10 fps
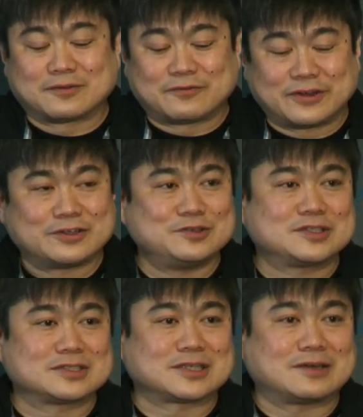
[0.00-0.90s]
fair
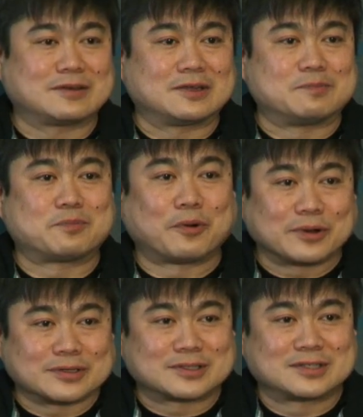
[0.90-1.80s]
use is a
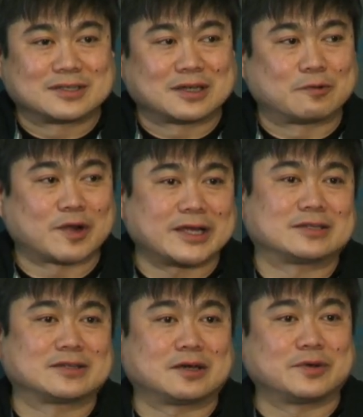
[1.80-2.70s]
important
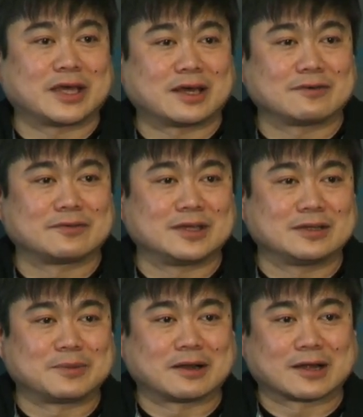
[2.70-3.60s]
right that we have in
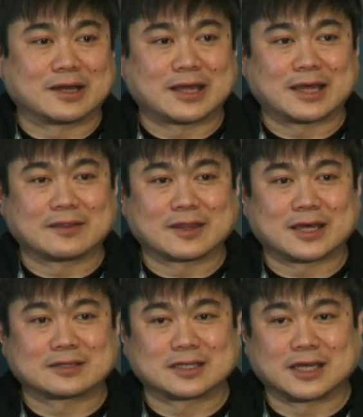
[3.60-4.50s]
America and
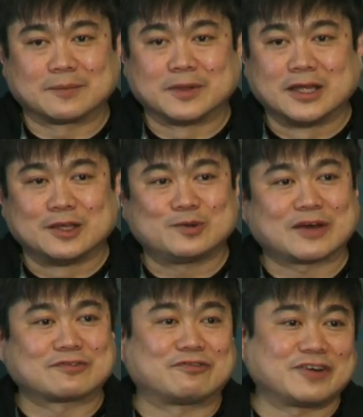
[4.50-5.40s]
that um, you
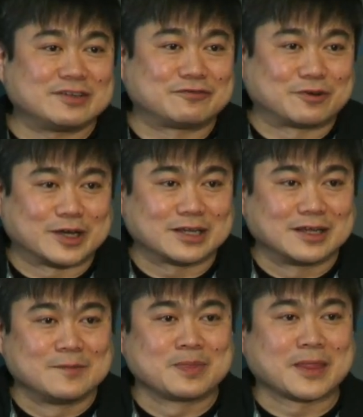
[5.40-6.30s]
have to fight for it.
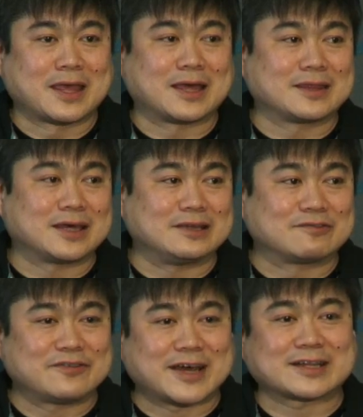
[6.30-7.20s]
And that, in
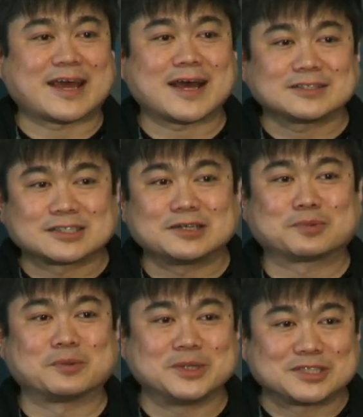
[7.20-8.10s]
fact, asking
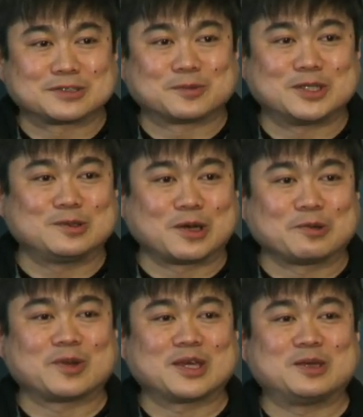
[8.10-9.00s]
permission when you
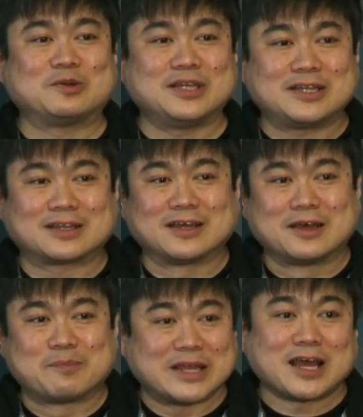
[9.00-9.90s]
don't think you need it
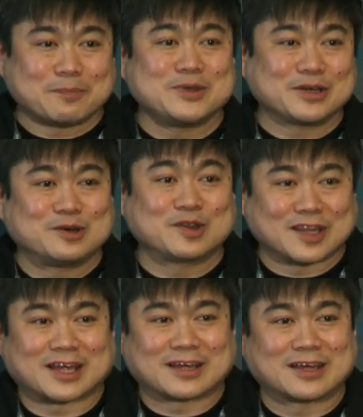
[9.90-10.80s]
may not be a good
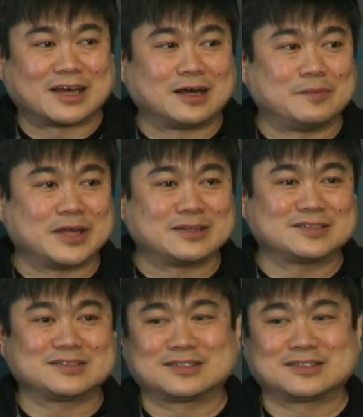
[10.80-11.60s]
thing. Um, and this is